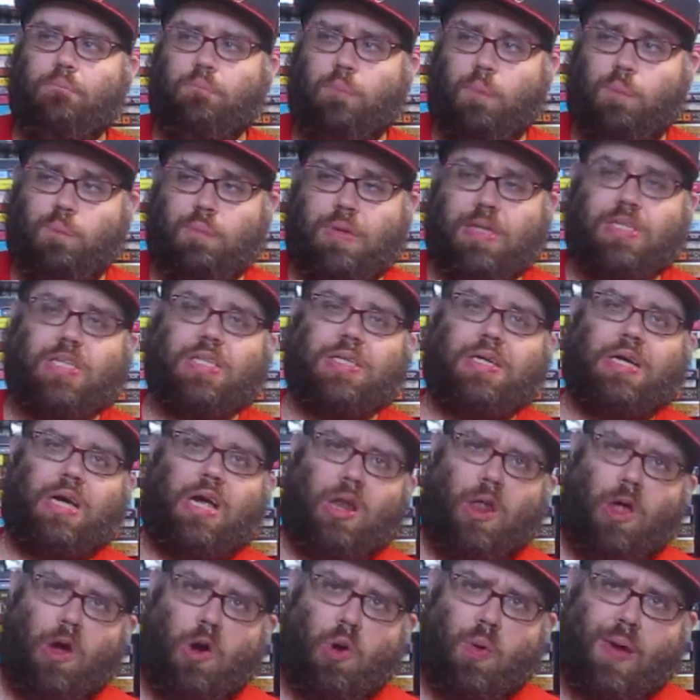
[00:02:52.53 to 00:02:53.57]
missing
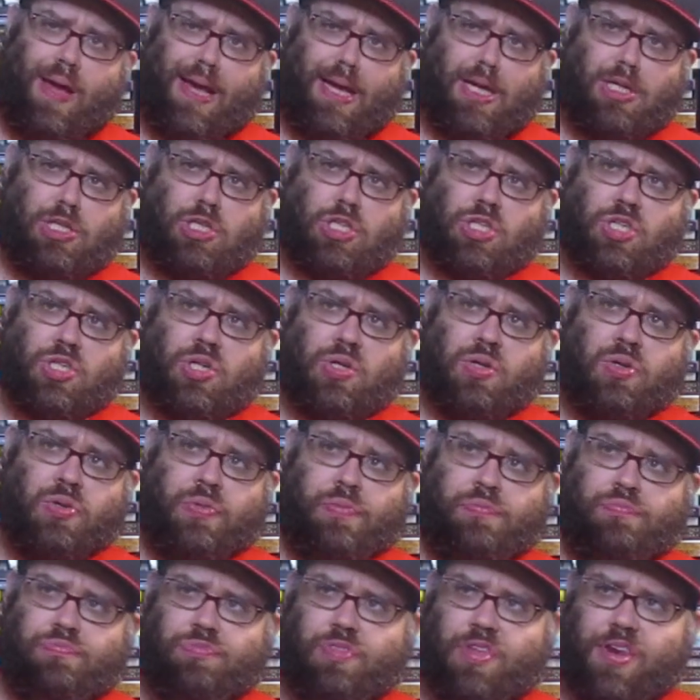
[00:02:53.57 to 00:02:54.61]
Glow itch,
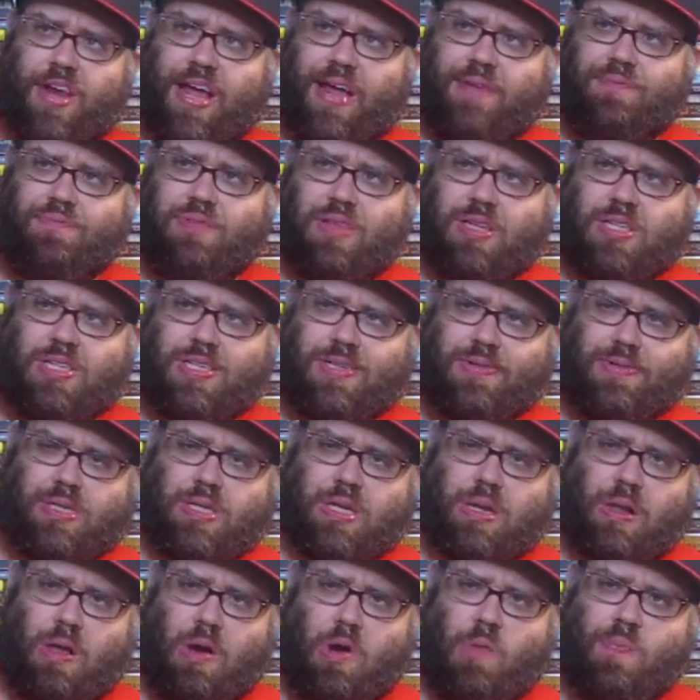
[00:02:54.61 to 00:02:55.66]
the Netflix series
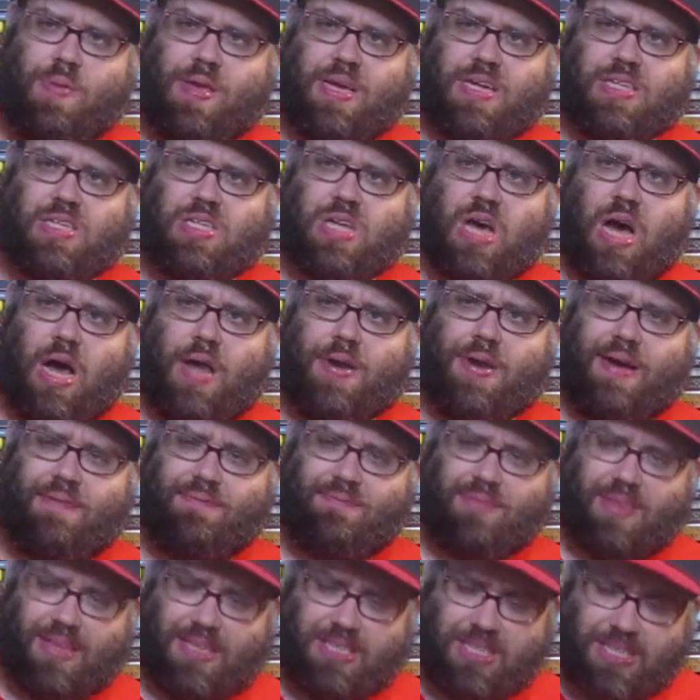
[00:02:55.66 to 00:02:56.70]
Glow, because
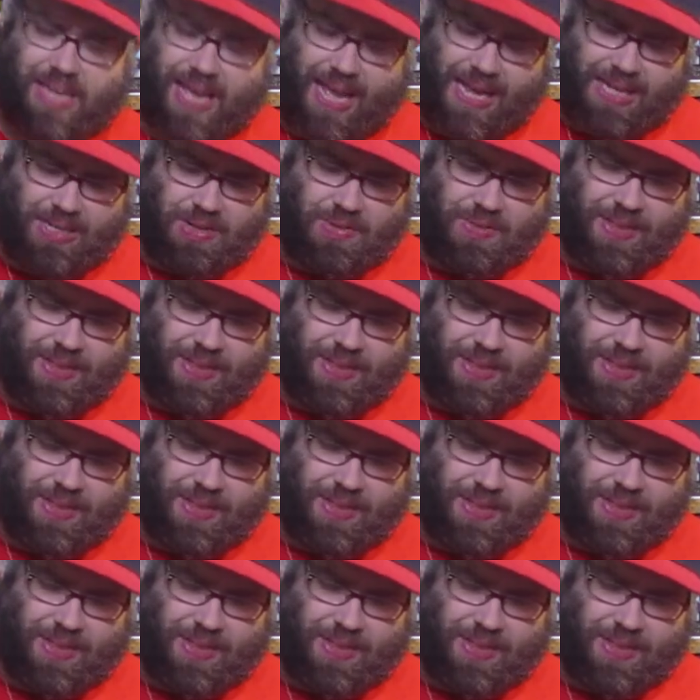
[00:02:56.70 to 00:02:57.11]
Netflix canceled